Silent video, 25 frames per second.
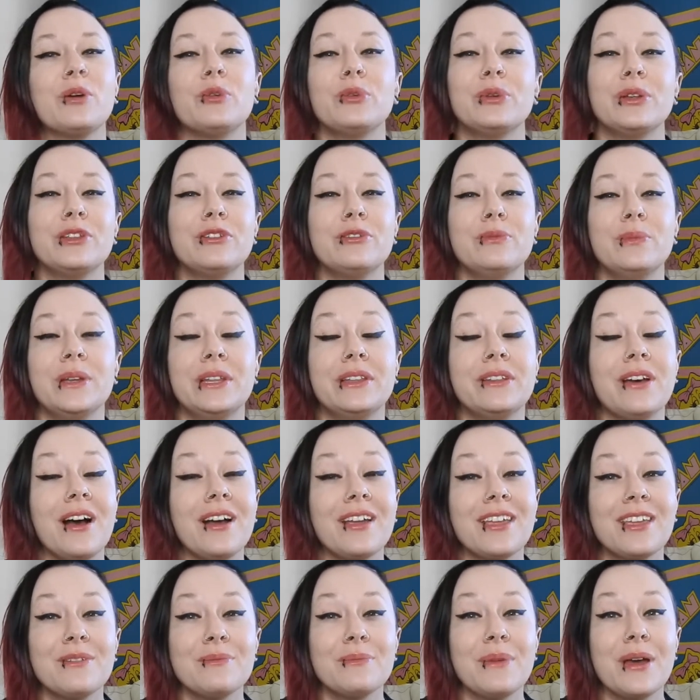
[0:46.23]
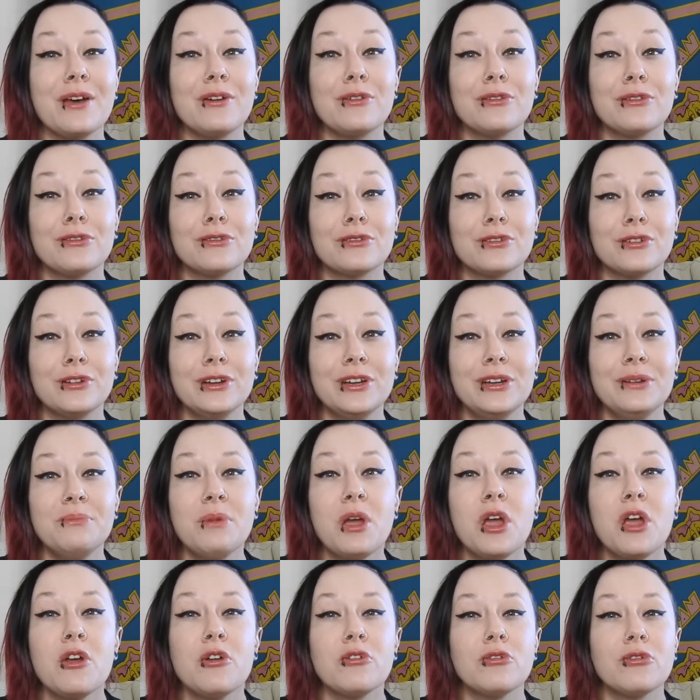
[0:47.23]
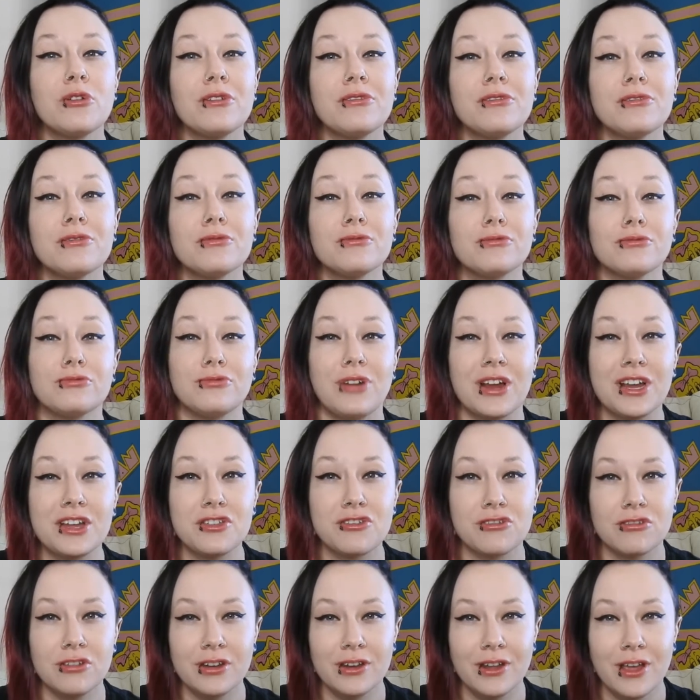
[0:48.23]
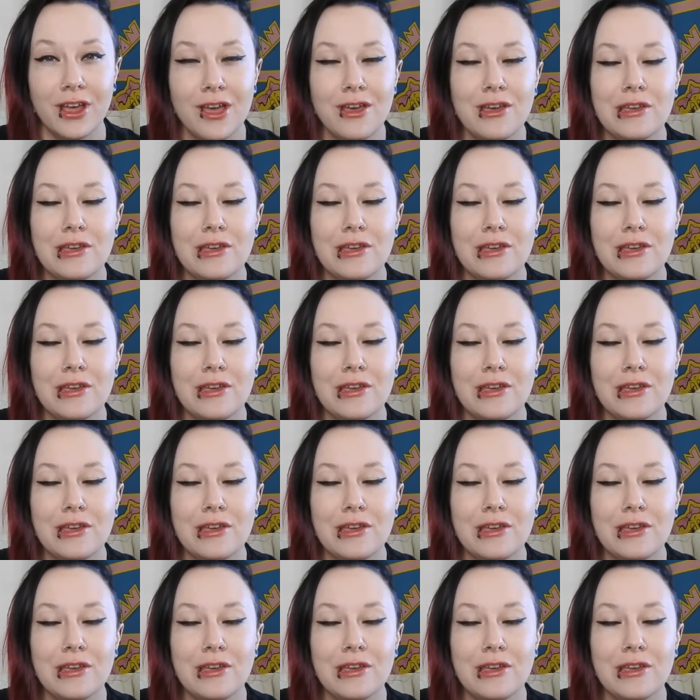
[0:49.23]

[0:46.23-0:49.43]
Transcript: going to be talking about Scream Resurrection.